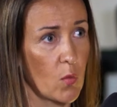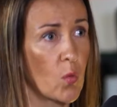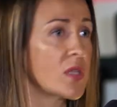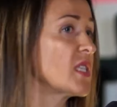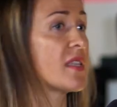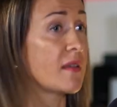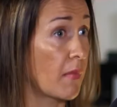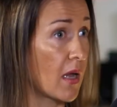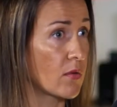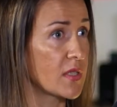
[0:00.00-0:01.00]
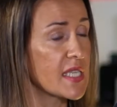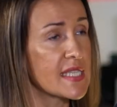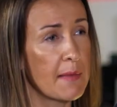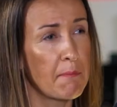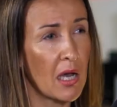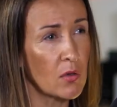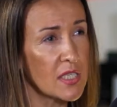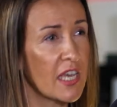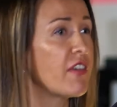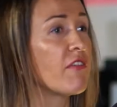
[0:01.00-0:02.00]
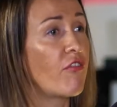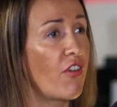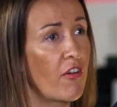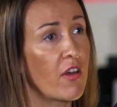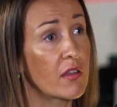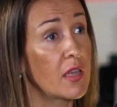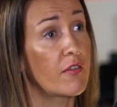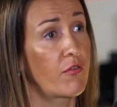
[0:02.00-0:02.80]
What is it about? It's about having very clear